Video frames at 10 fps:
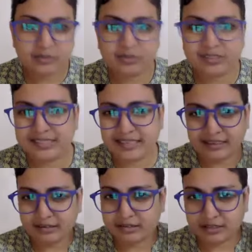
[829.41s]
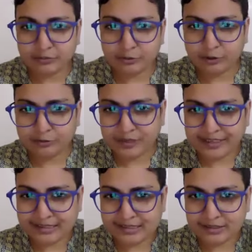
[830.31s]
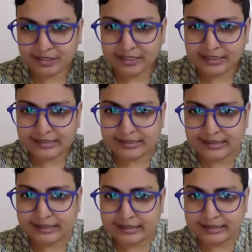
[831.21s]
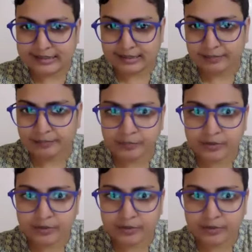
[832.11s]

You'll see their ears are full of like this really crusty thing inside.